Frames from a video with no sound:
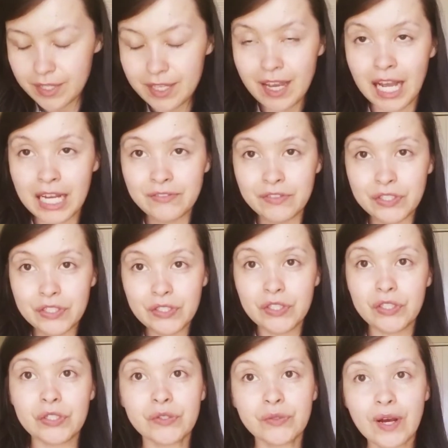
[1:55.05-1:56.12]
After
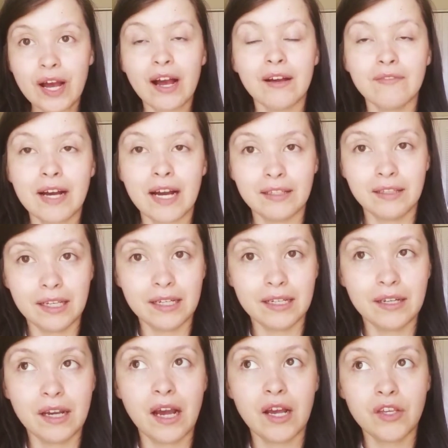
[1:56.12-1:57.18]
you have highlighted
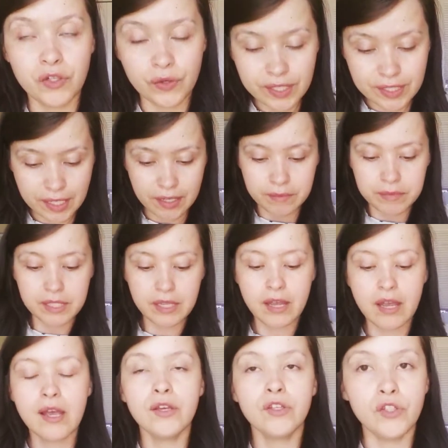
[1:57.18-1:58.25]
your exams,
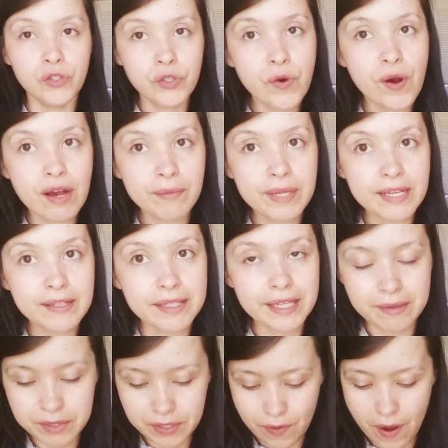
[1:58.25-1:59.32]
you know how many
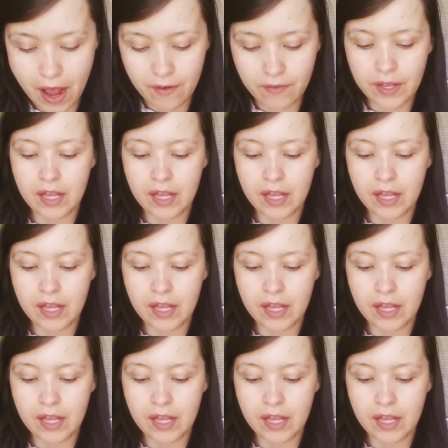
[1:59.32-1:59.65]
exams you have.